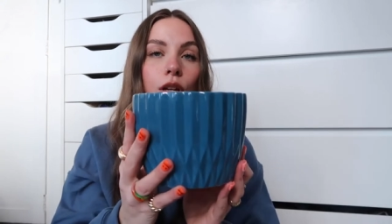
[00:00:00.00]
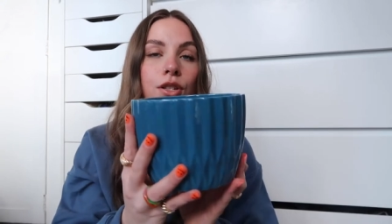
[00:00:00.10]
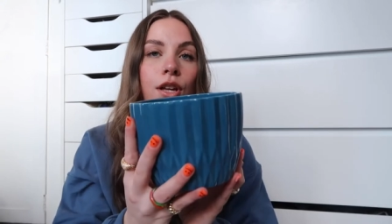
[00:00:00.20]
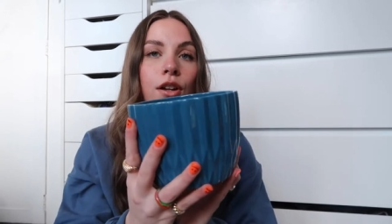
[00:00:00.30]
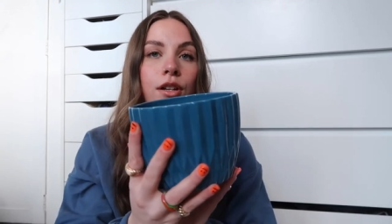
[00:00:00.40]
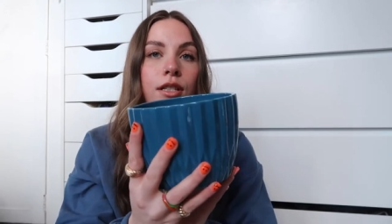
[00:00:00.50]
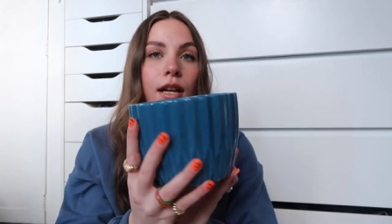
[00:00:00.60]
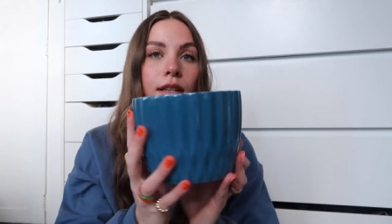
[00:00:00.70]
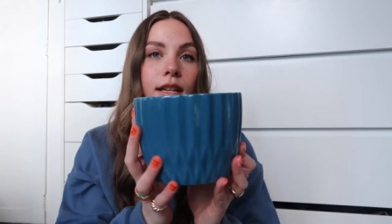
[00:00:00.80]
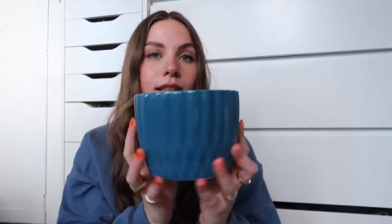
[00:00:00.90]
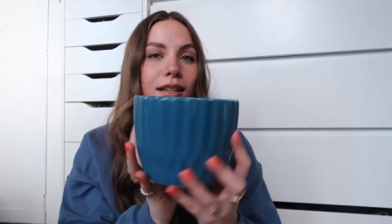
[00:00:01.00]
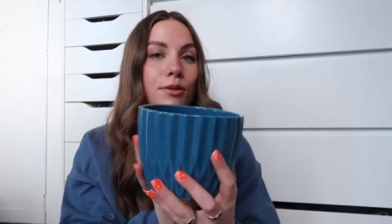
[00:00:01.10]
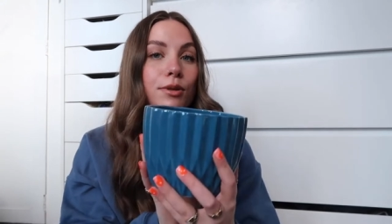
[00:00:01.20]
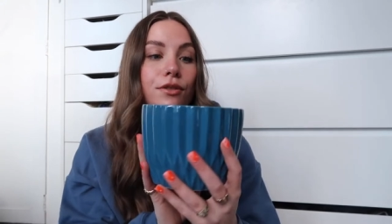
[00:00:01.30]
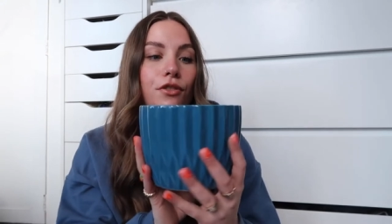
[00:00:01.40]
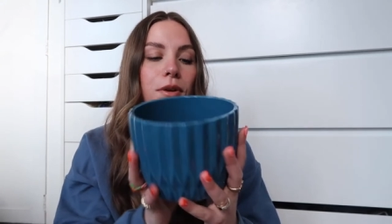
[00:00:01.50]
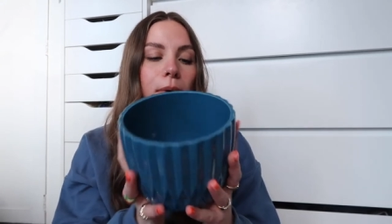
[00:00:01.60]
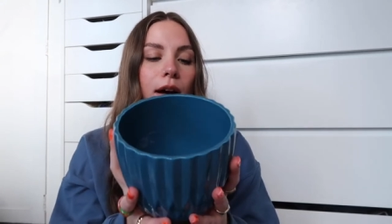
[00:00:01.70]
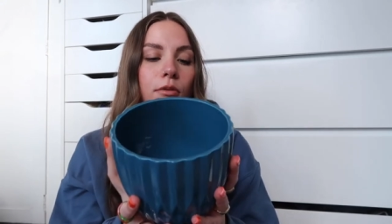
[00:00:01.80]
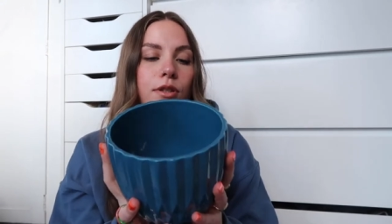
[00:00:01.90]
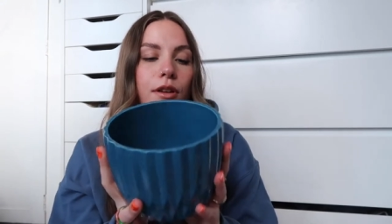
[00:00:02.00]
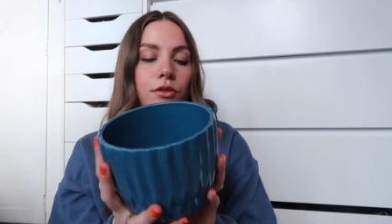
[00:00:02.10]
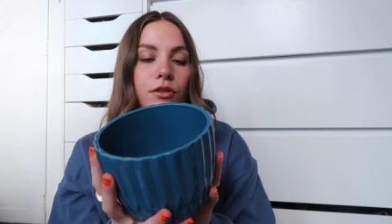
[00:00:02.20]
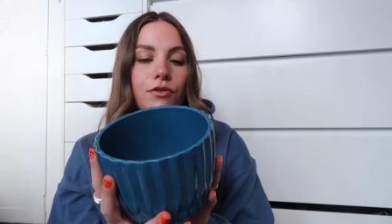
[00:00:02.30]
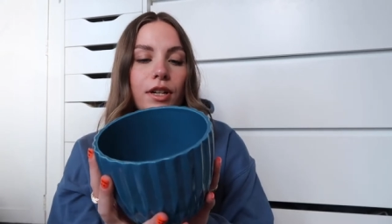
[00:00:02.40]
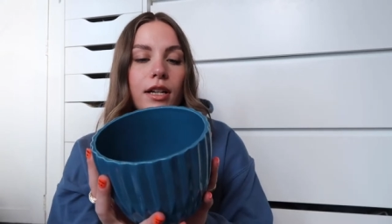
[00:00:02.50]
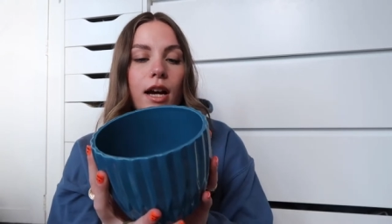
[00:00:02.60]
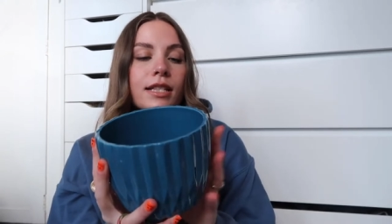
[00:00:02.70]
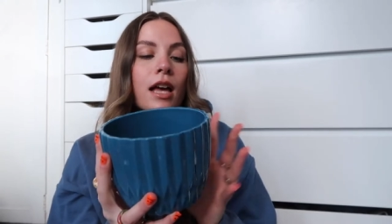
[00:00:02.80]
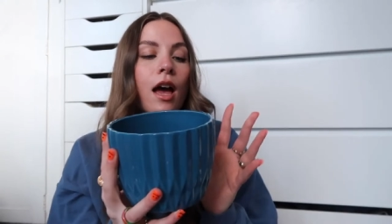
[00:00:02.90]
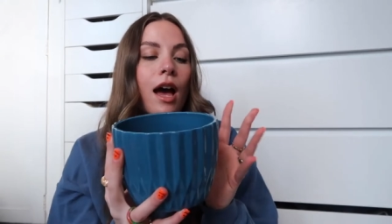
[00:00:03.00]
So it looks like this, and this was £3. I thought it was really nice.